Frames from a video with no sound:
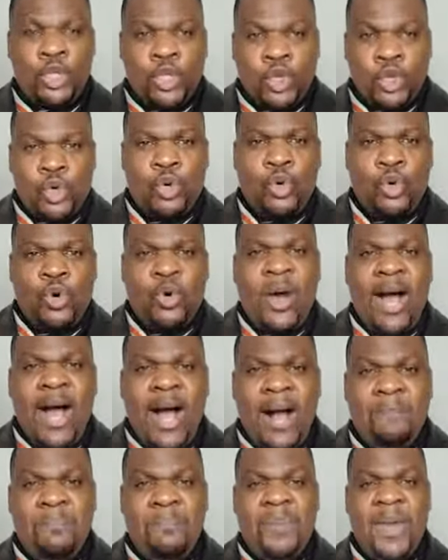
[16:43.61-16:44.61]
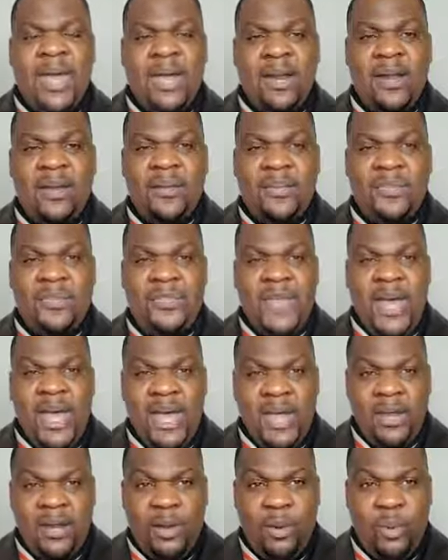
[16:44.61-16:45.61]
Two are better
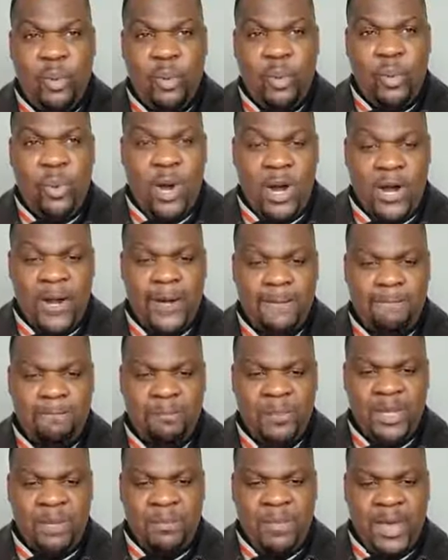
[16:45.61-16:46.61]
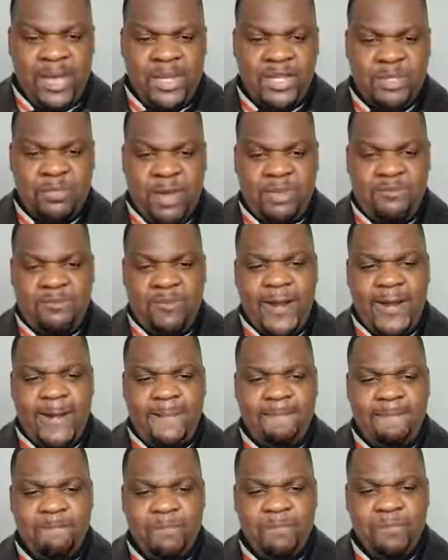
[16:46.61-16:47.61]
than one. It matters, my friend.